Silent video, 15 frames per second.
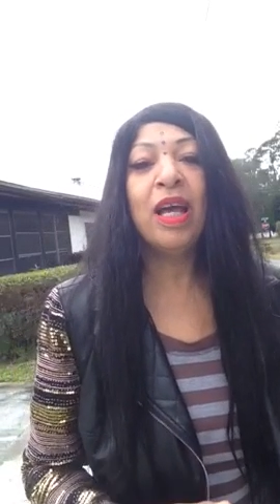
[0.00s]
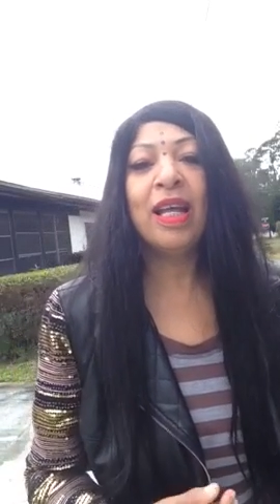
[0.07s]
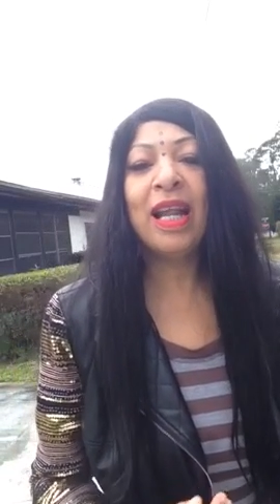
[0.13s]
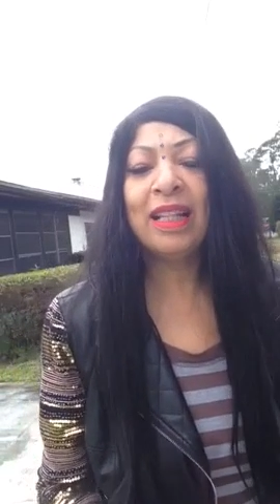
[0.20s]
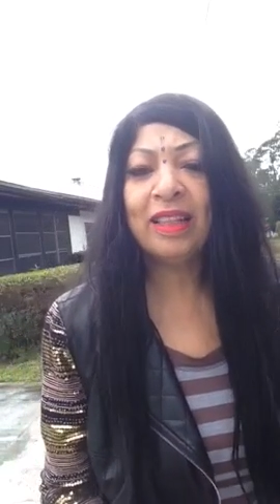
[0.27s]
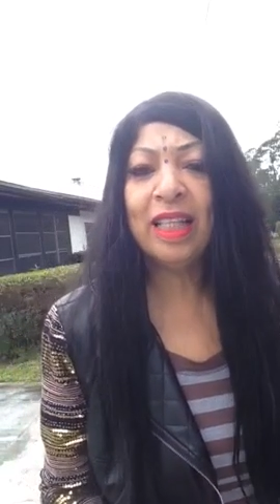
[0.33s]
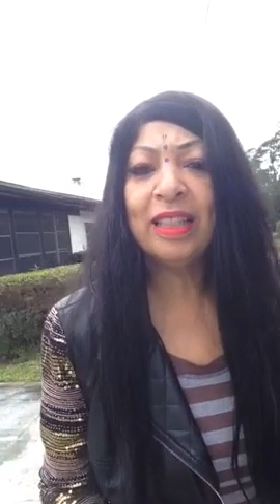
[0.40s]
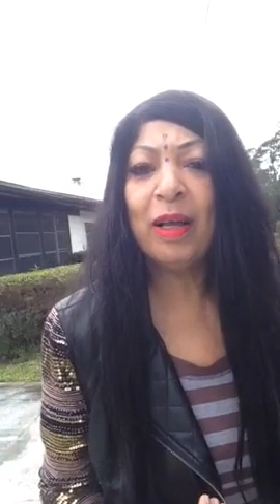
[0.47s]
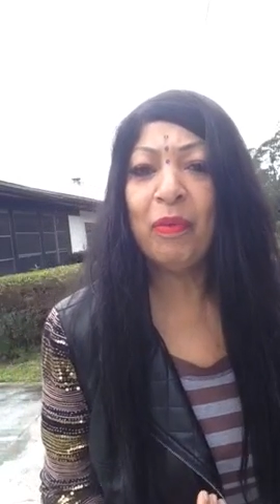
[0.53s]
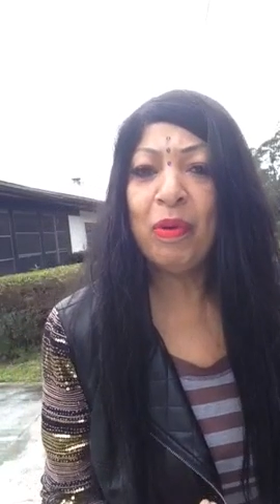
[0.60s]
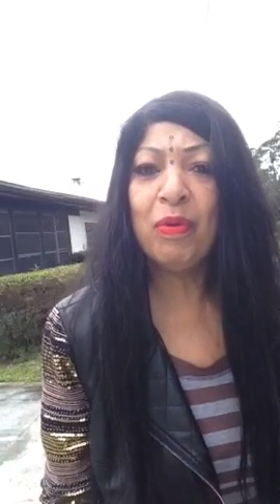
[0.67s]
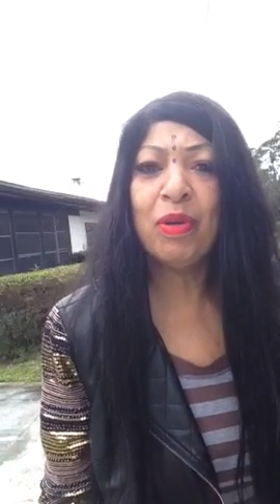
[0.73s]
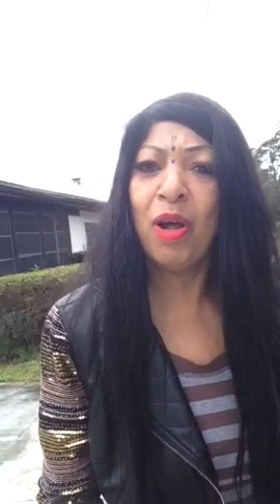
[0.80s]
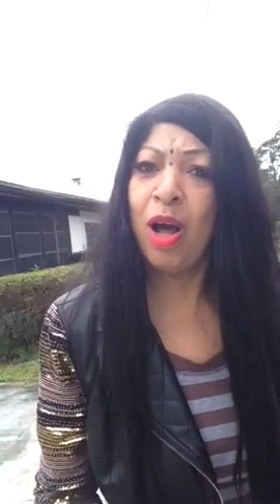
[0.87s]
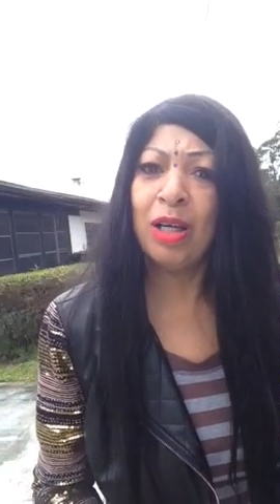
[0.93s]
And I think that we
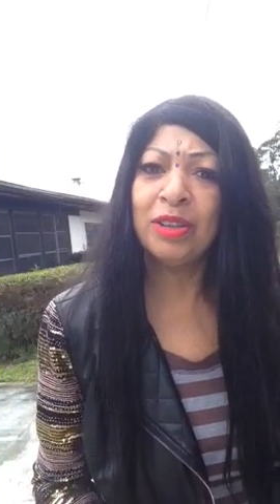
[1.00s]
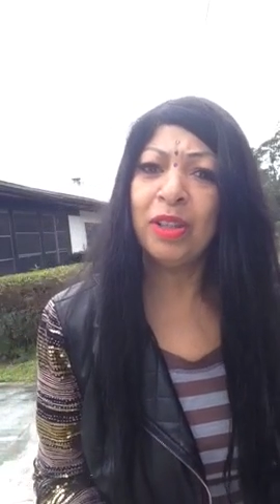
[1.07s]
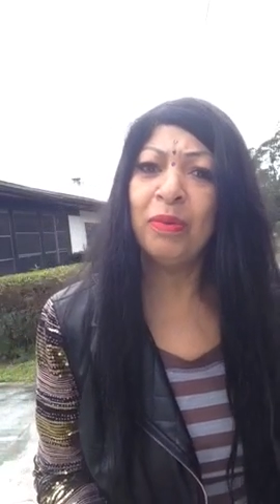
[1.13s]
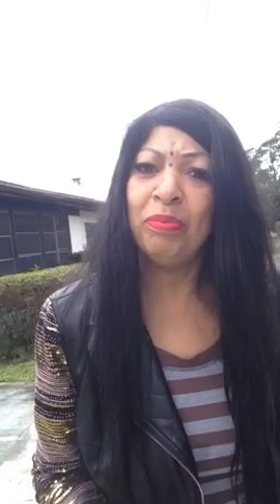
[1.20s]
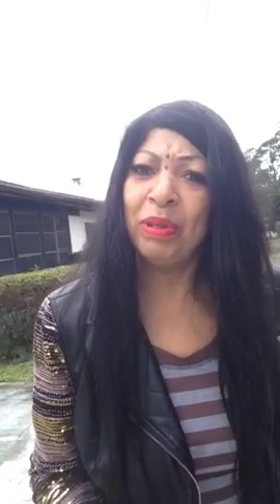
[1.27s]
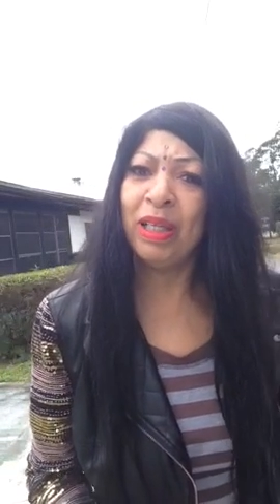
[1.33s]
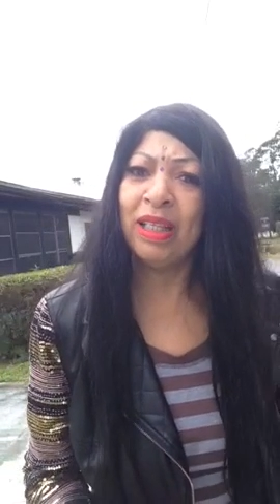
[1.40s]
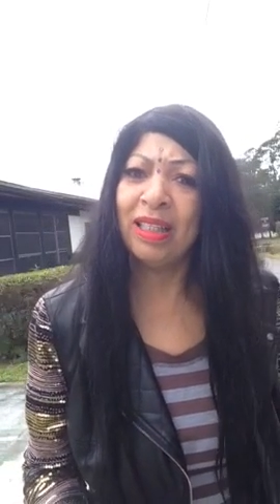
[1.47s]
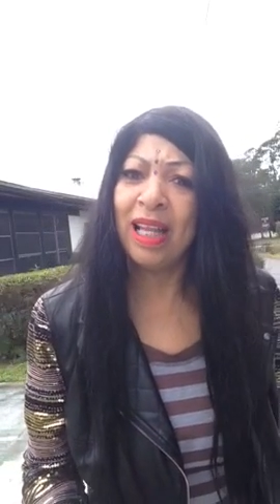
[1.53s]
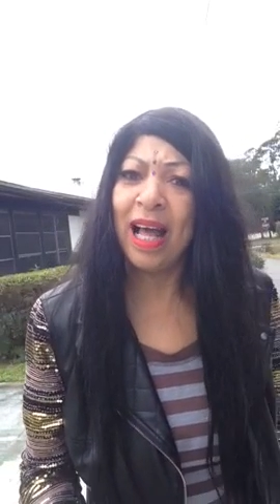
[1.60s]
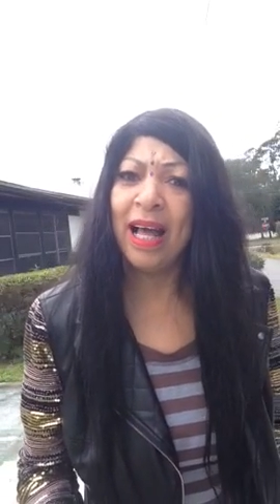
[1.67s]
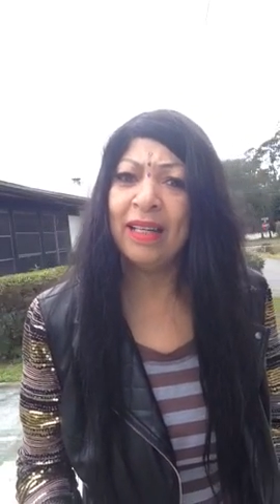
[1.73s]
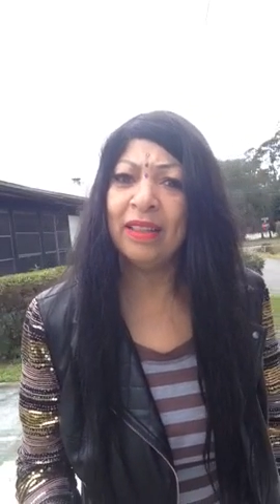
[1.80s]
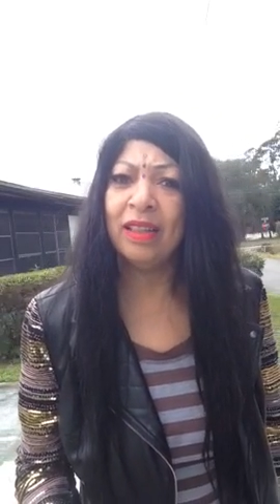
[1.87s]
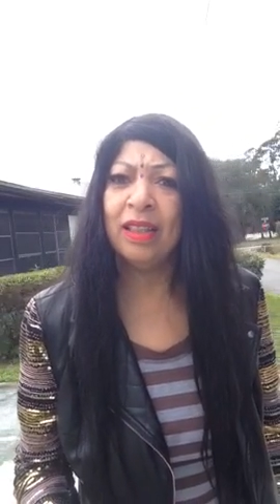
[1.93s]
would also be a
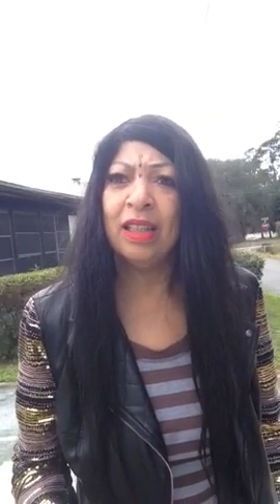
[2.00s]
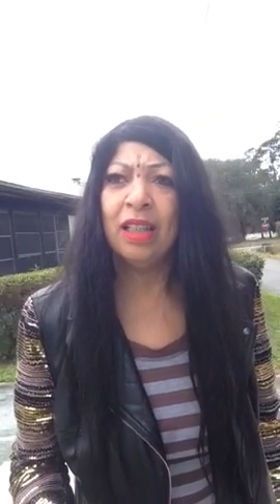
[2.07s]
lot